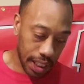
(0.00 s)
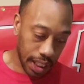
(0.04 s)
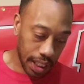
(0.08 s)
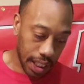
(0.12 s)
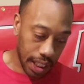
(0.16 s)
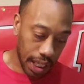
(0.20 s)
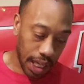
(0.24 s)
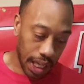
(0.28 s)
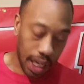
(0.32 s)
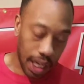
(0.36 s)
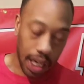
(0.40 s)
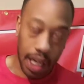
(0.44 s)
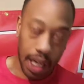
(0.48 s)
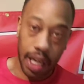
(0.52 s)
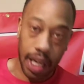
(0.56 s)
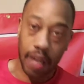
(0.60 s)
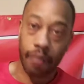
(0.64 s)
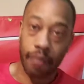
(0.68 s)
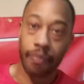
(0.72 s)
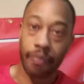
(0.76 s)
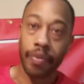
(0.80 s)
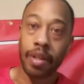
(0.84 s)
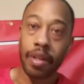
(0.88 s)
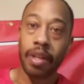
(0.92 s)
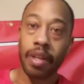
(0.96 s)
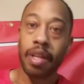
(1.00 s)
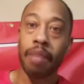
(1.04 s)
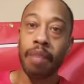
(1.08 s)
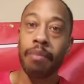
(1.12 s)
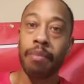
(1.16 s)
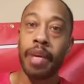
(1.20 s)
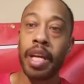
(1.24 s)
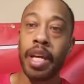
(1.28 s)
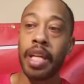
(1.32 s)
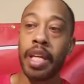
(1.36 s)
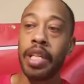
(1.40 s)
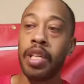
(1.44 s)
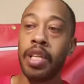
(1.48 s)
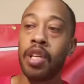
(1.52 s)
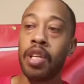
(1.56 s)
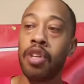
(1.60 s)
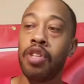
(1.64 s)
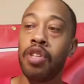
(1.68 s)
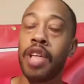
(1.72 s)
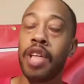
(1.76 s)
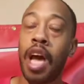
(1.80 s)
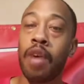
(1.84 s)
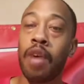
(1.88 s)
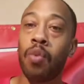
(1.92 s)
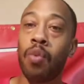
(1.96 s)
All right. Man, you
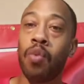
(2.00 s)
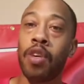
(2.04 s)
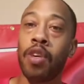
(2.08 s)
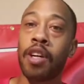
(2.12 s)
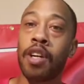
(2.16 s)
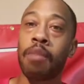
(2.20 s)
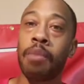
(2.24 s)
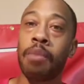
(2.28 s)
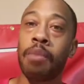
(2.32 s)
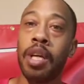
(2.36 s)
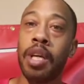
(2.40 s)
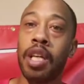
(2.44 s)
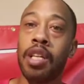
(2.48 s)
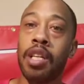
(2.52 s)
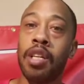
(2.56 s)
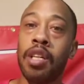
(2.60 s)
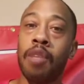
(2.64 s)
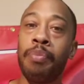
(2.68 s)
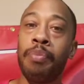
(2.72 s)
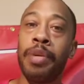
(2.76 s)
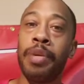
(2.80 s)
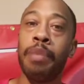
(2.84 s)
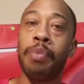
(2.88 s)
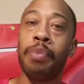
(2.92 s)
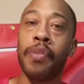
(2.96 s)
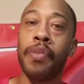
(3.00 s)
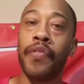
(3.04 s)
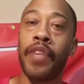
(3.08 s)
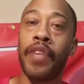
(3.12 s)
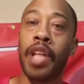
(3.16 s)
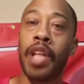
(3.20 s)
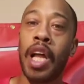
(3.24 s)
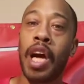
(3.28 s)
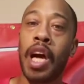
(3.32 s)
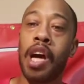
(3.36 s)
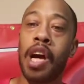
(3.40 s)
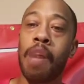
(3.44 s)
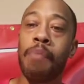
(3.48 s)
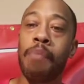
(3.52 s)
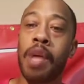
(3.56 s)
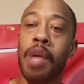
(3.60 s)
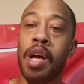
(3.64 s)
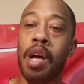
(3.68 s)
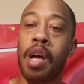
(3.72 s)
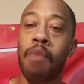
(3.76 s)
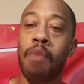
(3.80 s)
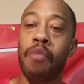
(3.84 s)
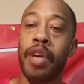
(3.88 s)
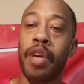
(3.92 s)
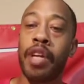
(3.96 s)
got to work, man. People feel like,
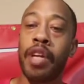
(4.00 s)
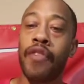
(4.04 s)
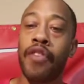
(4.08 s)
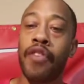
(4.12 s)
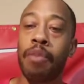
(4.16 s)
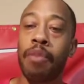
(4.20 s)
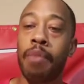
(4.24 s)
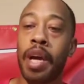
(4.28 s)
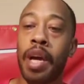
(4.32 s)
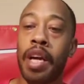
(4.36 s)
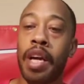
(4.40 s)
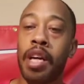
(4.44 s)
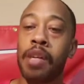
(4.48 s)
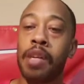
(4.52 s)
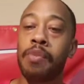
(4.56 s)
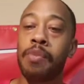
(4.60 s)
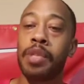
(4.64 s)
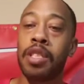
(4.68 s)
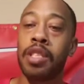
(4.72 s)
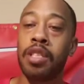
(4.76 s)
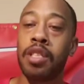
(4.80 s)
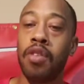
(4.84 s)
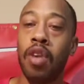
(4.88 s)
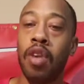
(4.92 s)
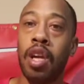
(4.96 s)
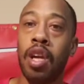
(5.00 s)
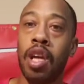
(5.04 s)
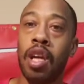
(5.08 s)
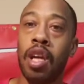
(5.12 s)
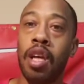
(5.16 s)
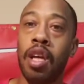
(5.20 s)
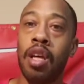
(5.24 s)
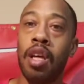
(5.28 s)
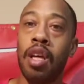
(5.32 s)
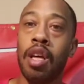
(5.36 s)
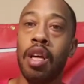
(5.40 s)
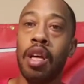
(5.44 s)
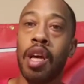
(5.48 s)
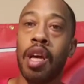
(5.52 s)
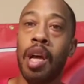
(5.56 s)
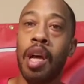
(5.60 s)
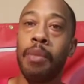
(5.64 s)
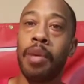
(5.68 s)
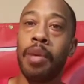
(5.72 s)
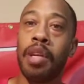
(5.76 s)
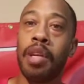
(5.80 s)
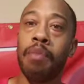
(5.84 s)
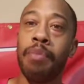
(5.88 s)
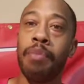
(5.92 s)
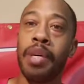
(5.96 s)
I'm waiting for my opportunity. I'm
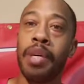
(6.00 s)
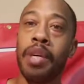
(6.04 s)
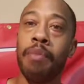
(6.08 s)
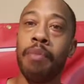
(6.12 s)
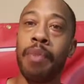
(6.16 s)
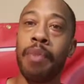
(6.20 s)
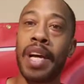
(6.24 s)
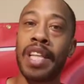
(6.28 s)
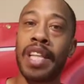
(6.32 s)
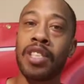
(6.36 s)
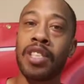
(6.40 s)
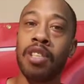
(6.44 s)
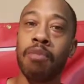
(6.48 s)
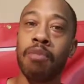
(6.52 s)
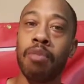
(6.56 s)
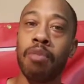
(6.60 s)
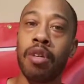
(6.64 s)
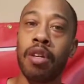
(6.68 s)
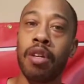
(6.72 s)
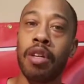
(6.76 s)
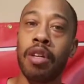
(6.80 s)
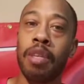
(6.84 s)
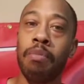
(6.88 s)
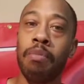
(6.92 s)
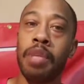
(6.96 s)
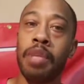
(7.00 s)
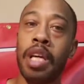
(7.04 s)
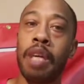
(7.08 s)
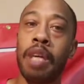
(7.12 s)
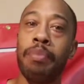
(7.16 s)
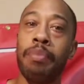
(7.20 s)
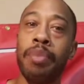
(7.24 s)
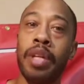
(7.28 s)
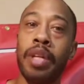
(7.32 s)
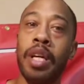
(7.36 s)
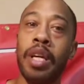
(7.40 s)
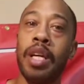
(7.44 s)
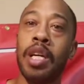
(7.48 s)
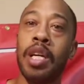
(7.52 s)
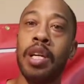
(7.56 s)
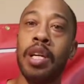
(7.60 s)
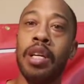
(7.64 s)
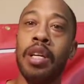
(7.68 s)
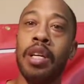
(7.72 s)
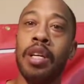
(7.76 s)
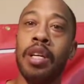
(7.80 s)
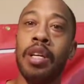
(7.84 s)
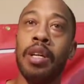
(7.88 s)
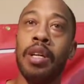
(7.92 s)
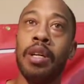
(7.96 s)
going to be a basketball NBA player,
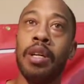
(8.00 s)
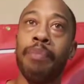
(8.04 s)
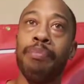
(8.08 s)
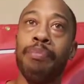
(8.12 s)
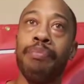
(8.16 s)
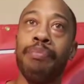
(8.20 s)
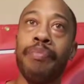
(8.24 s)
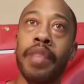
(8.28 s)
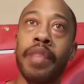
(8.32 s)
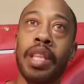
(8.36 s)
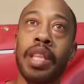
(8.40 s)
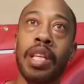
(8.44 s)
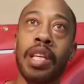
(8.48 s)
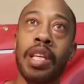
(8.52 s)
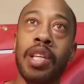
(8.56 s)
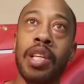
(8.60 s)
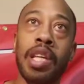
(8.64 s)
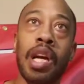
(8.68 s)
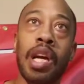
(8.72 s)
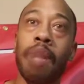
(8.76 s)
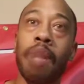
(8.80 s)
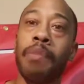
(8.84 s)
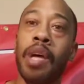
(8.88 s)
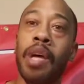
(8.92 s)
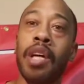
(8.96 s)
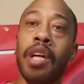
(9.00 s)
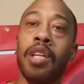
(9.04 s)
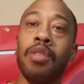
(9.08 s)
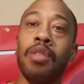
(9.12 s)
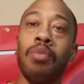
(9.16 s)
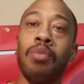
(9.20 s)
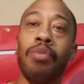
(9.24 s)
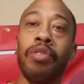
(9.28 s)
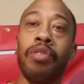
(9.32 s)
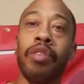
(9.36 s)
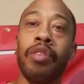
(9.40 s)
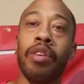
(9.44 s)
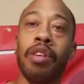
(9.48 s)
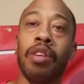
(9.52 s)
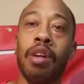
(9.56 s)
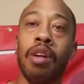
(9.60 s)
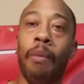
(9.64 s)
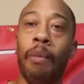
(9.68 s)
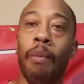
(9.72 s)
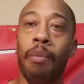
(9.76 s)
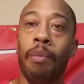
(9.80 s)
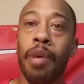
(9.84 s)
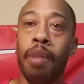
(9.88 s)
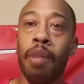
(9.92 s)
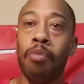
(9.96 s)
so I'm not going to work. I'm going
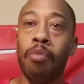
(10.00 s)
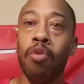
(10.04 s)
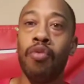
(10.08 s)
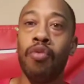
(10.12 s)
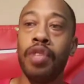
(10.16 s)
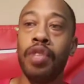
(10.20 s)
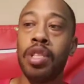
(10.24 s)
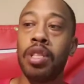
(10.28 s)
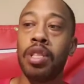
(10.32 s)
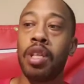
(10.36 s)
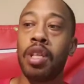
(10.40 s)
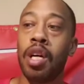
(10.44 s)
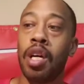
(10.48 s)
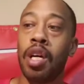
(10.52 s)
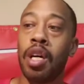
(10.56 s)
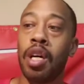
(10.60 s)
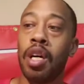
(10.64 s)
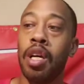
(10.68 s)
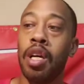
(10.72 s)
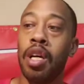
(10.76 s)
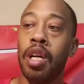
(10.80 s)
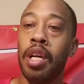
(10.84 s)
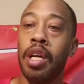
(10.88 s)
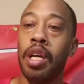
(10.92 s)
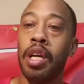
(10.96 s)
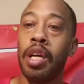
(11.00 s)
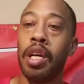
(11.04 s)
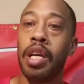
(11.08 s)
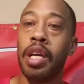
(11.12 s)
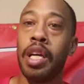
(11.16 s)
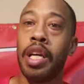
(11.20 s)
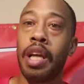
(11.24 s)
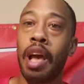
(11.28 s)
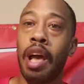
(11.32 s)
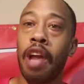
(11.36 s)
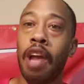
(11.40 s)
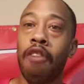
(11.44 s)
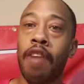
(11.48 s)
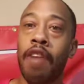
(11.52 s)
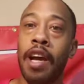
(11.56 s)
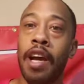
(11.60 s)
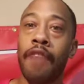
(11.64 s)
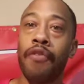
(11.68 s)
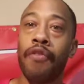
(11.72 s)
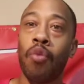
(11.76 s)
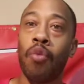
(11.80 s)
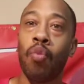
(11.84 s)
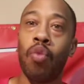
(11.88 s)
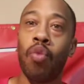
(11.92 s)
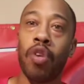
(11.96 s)
to be a movie star, and I don't have
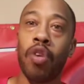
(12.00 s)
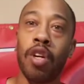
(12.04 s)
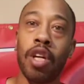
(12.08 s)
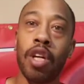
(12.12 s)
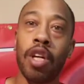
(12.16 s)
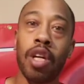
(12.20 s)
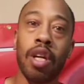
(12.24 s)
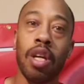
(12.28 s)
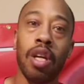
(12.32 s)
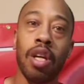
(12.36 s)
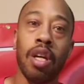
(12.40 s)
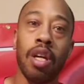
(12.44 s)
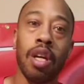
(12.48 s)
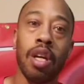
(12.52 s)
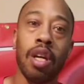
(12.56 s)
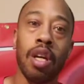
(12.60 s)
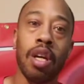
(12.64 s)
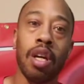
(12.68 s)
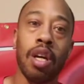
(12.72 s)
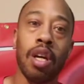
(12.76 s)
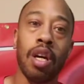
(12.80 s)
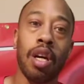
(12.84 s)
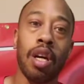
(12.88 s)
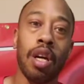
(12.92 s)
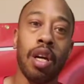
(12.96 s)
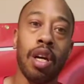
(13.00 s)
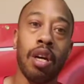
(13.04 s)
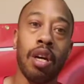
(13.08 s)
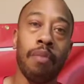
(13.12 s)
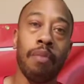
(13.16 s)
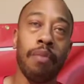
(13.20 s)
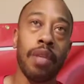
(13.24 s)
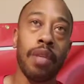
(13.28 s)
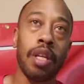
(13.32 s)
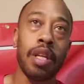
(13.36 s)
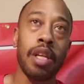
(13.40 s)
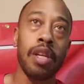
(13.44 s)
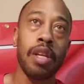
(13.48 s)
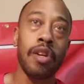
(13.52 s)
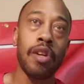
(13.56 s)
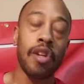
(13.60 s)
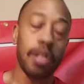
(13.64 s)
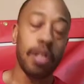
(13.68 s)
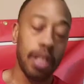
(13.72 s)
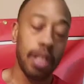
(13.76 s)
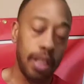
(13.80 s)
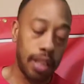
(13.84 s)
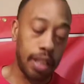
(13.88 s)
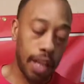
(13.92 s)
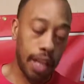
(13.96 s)
to work. And all
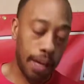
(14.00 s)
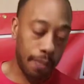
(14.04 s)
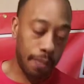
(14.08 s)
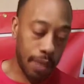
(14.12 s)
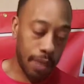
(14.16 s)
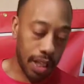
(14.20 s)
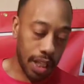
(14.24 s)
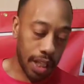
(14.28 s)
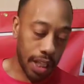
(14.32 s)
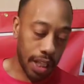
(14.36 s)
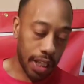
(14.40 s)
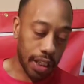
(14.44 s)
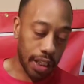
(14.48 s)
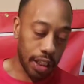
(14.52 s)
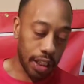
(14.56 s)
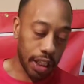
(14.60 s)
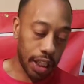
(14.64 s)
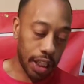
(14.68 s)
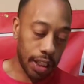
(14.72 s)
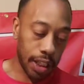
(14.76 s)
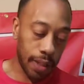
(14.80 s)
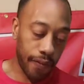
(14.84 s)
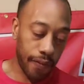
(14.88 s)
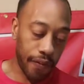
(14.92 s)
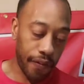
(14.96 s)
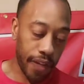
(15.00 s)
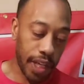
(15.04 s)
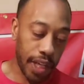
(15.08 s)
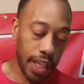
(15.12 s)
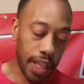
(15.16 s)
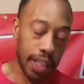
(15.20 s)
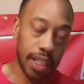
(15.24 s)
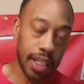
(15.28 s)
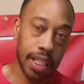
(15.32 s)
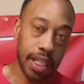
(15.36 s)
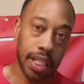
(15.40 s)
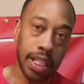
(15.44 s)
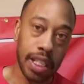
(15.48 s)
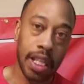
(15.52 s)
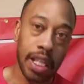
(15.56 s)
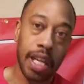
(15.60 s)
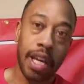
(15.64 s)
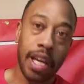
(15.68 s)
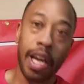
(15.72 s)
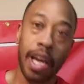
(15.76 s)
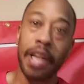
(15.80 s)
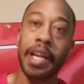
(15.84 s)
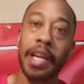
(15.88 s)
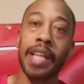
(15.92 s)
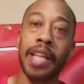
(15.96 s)
these type of things, chasing fantasies.
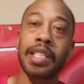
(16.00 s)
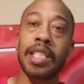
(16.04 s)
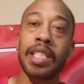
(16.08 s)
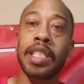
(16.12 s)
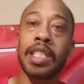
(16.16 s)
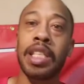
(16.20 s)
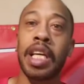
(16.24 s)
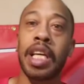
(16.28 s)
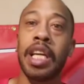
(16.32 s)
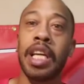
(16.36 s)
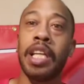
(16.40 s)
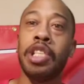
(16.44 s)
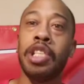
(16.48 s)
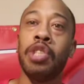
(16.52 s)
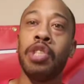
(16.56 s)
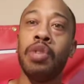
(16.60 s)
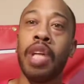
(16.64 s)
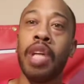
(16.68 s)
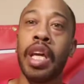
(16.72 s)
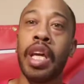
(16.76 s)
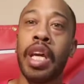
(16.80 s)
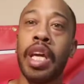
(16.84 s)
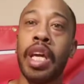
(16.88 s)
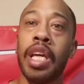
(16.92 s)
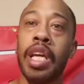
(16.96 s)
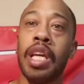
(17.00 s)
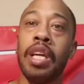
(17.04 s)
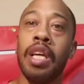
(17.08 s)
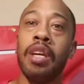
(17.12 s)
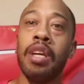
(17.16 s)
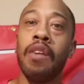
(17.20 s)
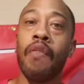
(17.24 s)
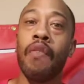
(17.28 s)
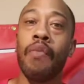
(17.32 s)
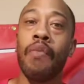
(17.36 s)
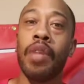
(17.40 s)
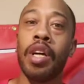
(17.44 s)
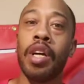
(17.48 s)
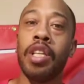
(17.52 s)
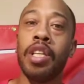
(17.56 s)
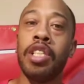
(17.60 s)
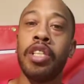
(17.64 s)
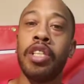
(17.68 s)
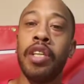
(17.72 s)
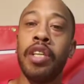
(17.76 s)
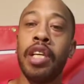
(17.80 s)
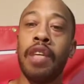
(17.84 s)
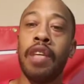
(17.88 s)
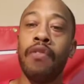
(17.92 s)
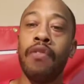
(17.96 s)
And not to say that you can't
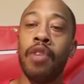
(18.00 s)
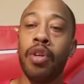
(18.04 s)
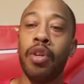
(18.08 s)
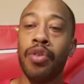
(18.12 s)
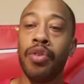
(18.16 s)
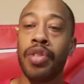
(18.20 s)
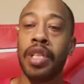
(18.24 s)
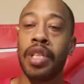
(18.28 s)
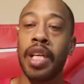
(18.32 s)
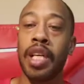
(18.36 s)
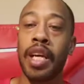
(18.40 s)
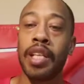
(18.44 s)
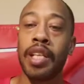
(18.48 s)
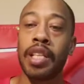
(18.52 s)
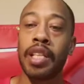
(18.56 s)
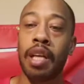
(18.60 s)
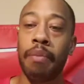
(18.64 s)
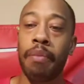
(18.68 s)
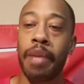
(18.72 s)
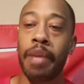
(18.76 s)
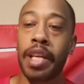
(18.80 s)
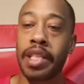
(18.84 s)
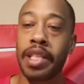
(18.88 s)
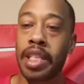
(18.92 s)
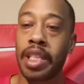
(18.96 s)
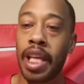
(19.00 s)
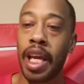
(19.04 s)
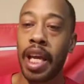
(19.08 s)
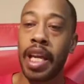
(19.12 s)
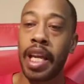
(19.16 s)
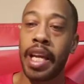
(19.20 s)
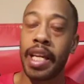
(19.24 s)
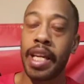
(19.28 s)
achieve those things. I'm not saying